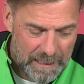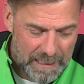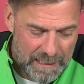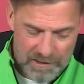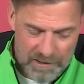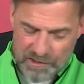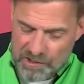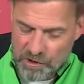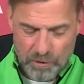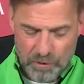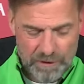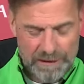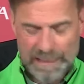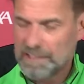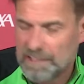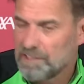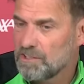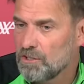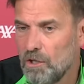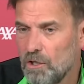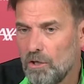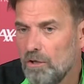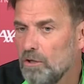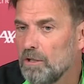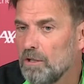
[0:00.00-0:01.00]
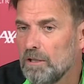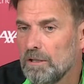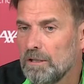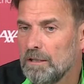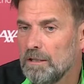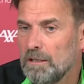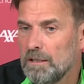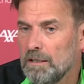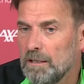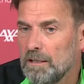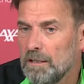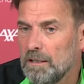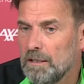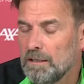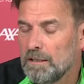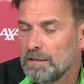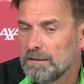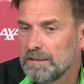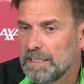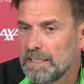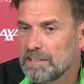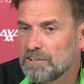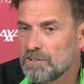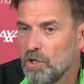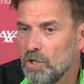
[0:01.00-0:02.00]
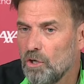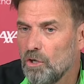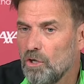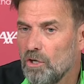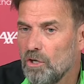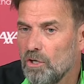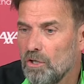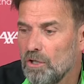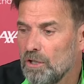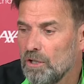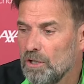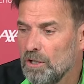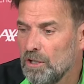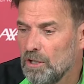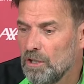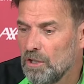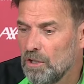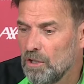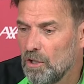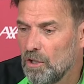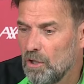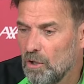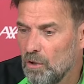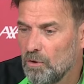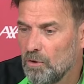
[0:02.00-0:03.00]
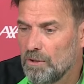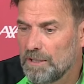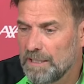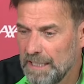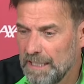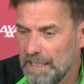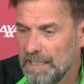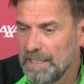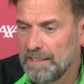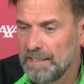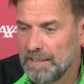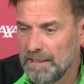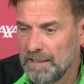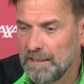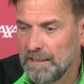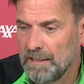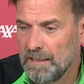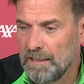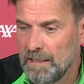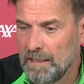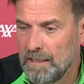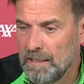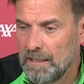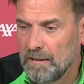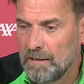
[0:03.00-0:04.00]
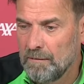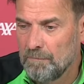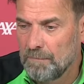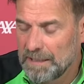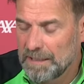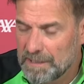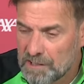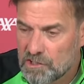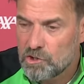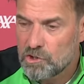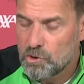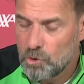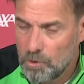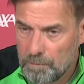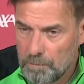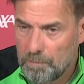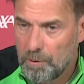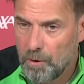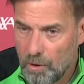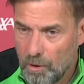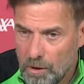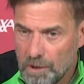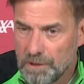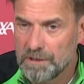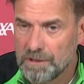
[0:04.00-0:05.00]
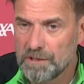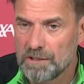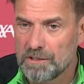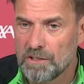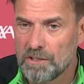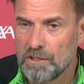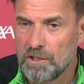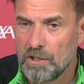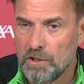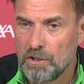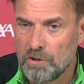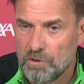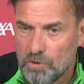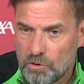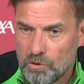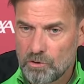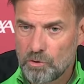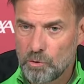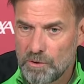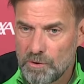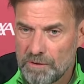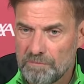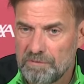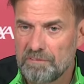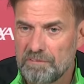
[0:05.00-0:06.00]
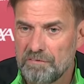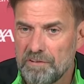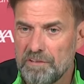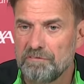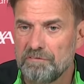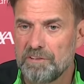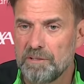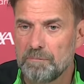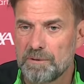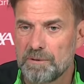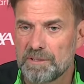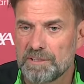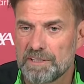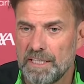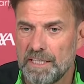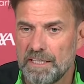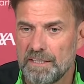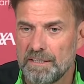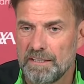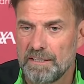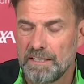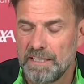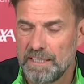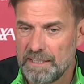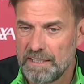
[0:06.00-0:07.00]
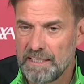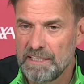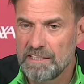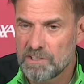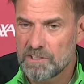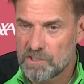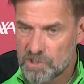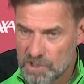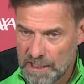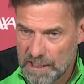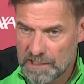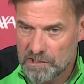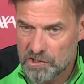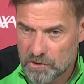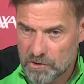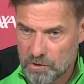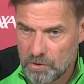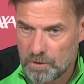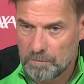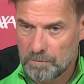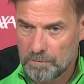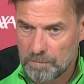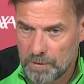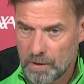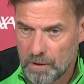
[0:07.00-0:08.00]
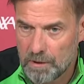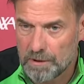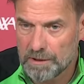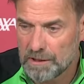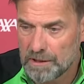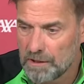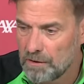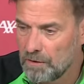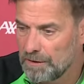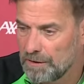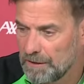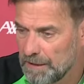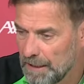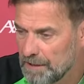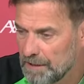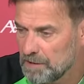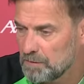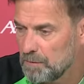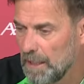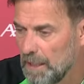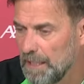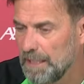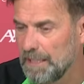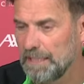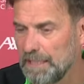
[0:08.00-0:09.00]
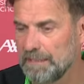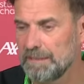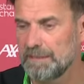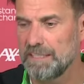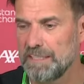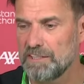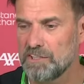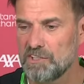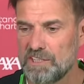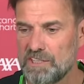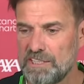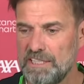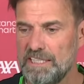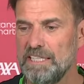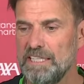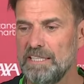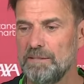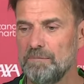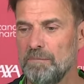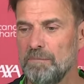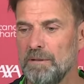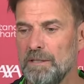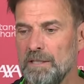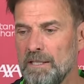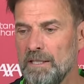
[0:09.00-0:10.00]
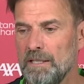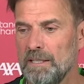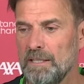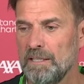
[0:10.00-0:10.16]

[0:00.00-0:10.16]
And so that's all okay. But it's too important to do it with 50%. It is just too important, and that's why, and this team